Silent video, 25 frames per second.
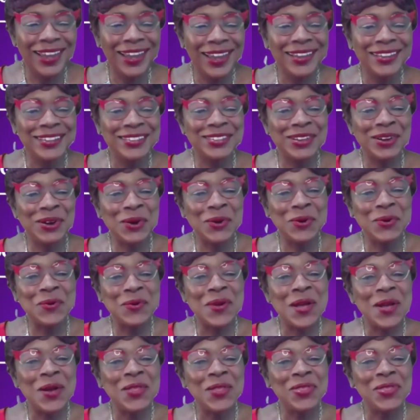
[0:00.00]

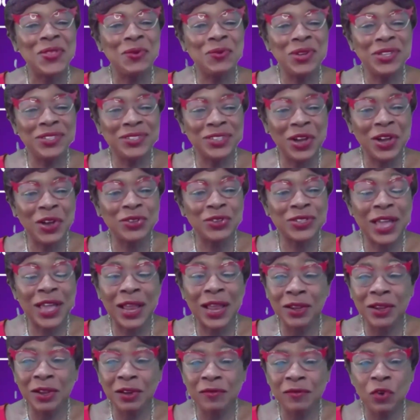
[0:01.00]
So the results
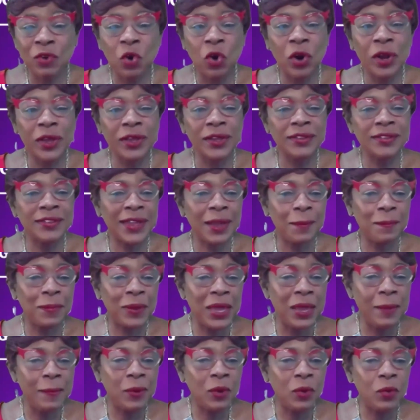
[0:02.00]
I look for is that
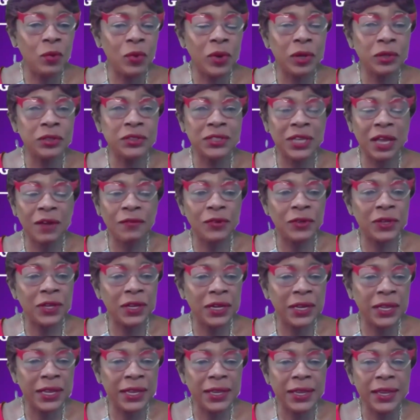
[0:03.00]
people will
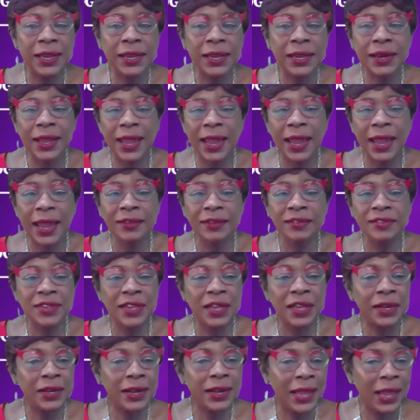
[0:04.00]
definitely enhance
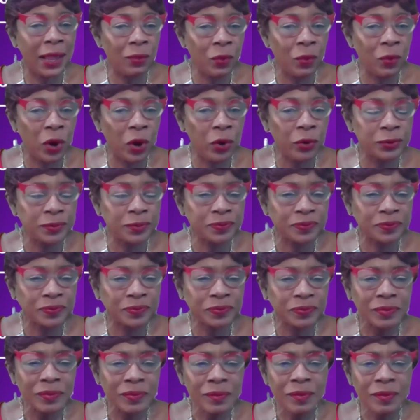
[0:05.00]
their network,
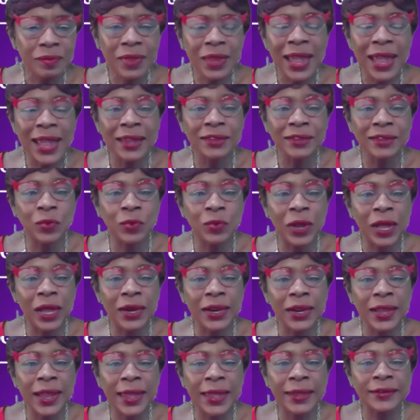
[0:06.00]
as
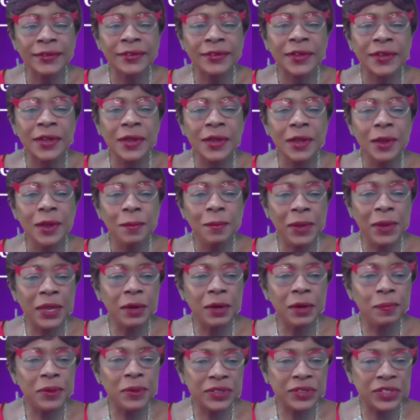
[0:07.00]
well as be
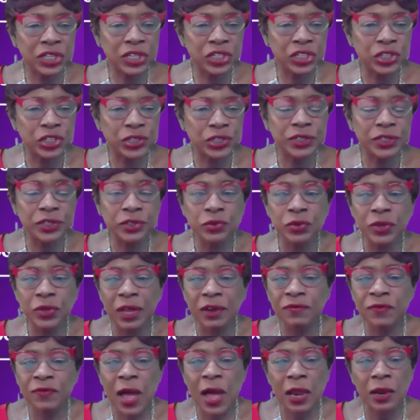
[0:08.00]
in a position to do
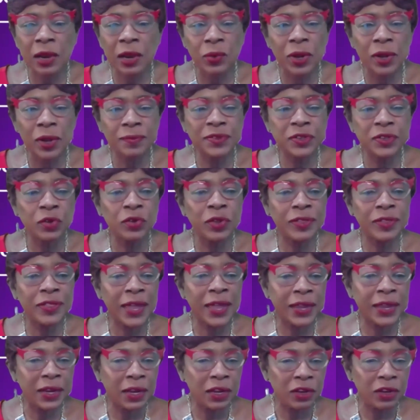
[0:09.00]
their follow-up so that
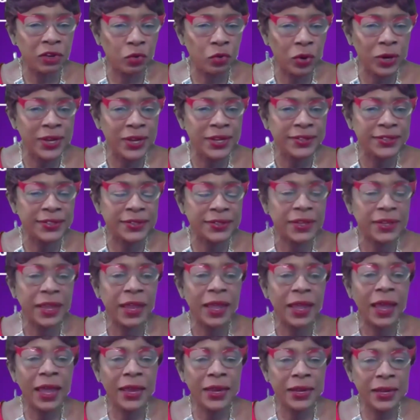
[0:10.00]
they can increase
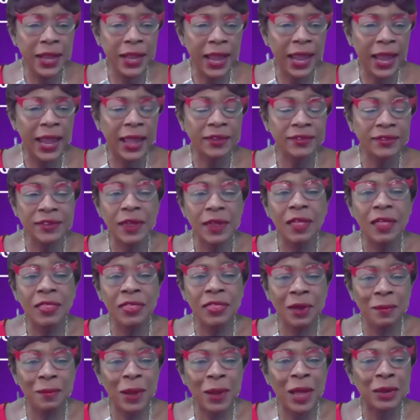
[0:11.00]
and enhance
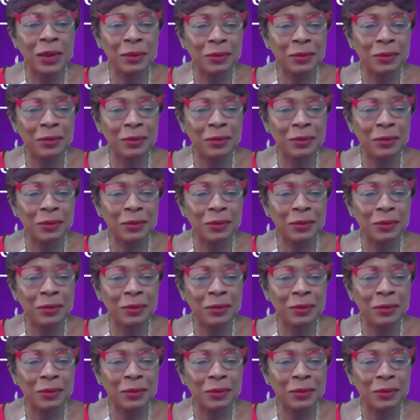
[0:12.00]
their bottom